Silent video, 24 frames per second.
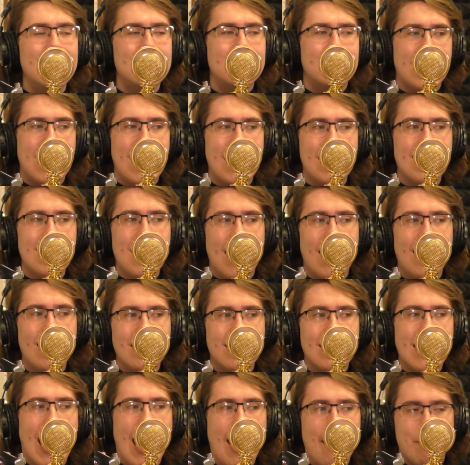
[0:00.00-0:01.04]
cannot
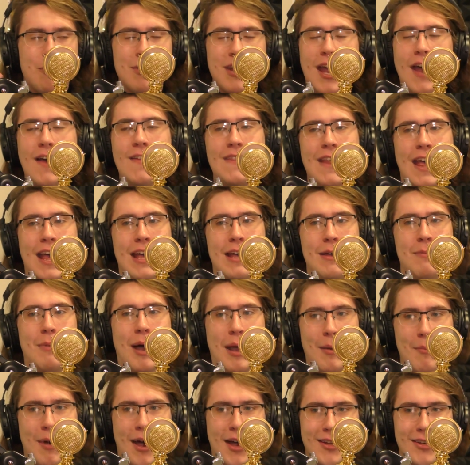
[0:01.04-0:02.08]
comprehend that in my
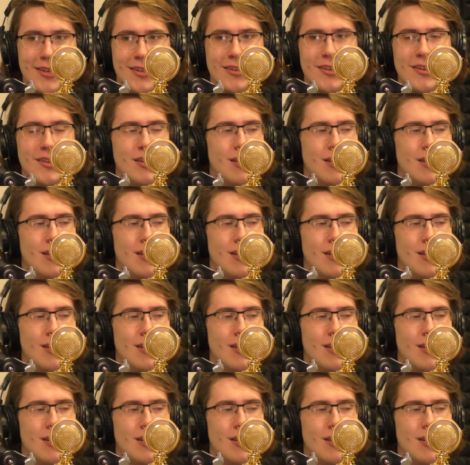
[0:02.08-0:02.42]
mind.